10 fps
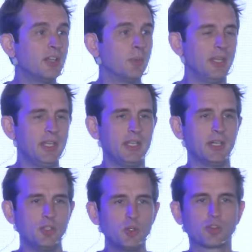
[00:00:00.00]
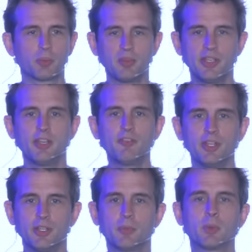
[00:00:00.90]
We need a neutral playing
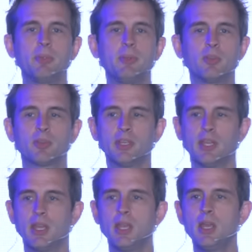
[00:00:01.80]
field where people can